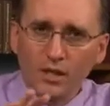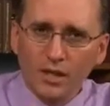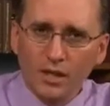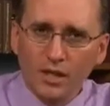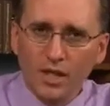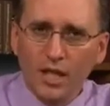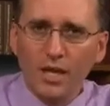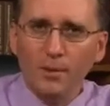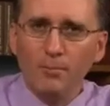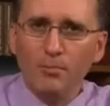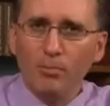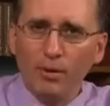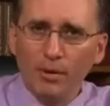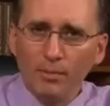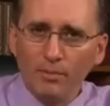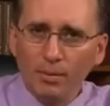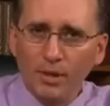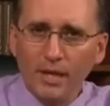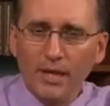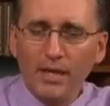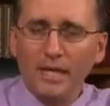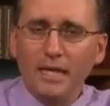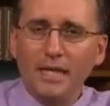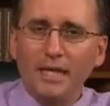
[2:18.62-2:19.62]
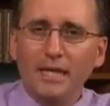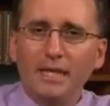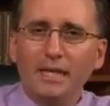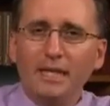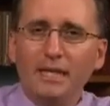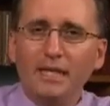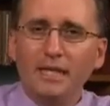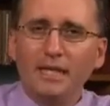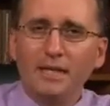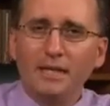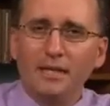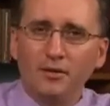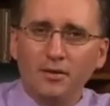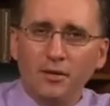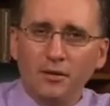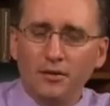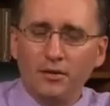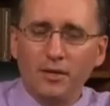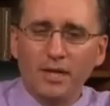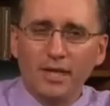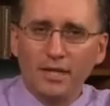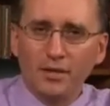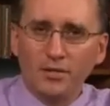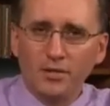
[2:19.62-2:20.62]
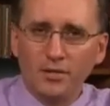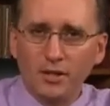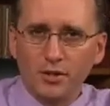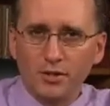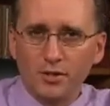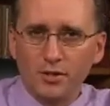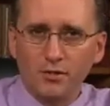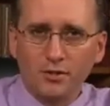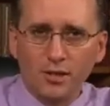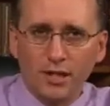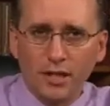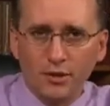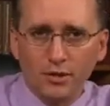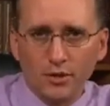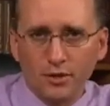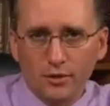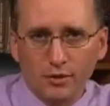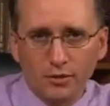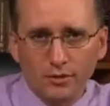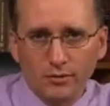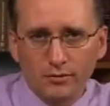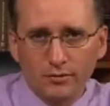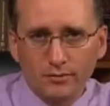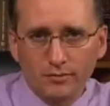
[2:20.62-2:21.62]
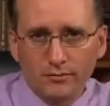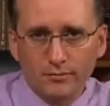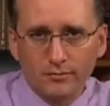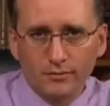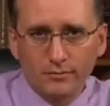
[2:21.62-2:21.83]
Keep repeating the things that you need to do.